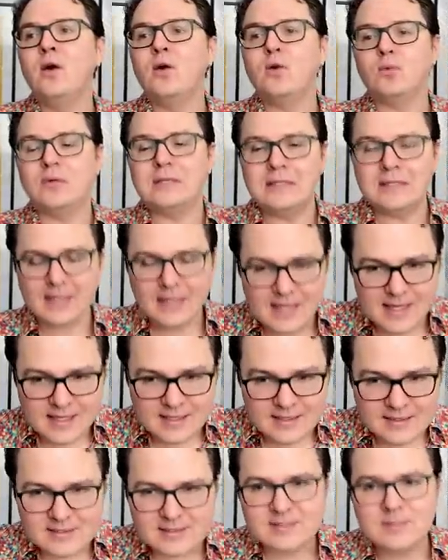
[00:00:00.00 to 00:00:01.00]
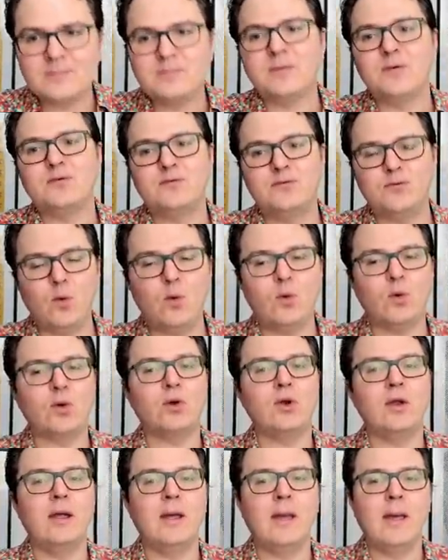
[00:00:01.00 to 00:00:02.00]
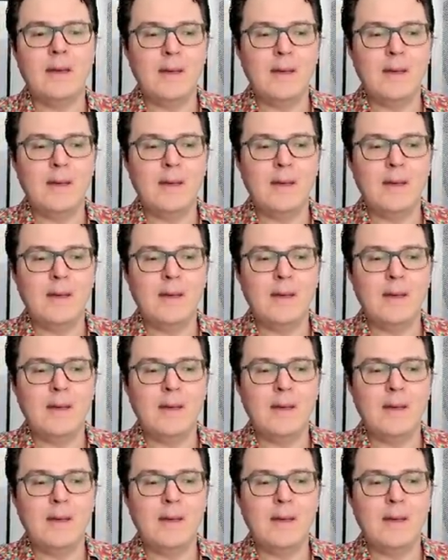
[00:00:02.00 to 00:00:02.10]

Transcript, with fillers: release for